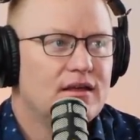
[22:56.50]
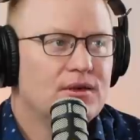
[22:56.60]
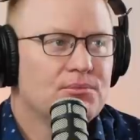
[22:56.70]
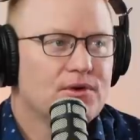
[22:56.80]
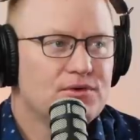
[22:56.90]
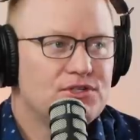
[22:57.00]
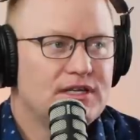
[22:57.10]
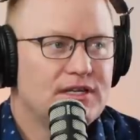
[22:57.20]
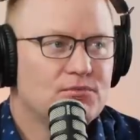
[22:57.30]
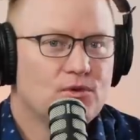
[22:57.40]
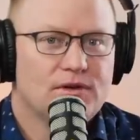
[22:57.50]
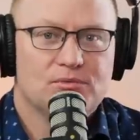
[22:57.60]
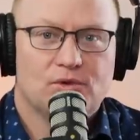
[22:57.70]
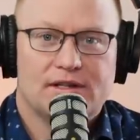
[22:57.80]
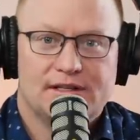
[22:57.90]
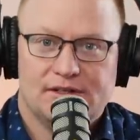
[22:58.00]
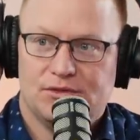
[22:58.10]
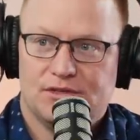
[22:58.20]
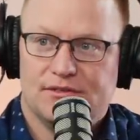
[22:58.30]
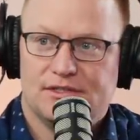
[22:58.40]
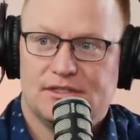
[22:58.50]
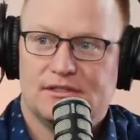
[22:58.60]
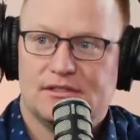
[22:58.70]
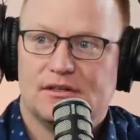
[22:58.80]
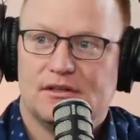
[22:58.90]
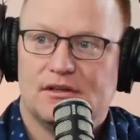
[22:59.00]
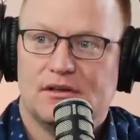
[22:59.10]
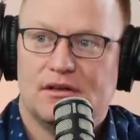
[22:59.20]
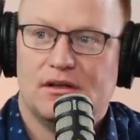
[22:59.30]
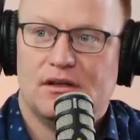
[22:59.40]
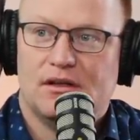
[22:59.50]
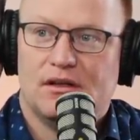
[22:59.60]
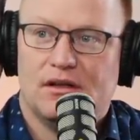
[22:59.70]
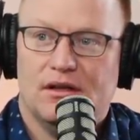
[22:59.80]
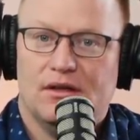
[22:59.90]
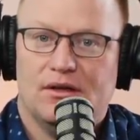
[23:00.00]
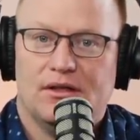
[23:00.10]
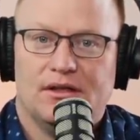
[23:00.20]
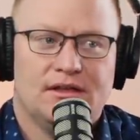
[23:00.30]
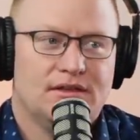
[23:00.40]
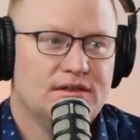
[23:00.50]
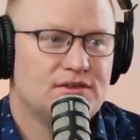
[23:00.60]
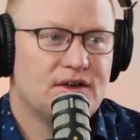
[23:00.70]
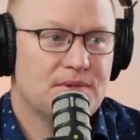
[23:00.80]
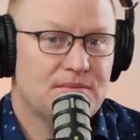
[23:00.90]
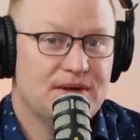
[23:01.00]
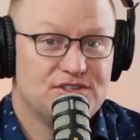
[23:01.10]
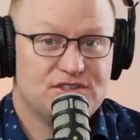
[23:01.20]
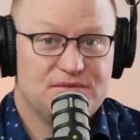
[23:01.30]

approaching more and more clinical services. Mm-hmm. And you talk about measured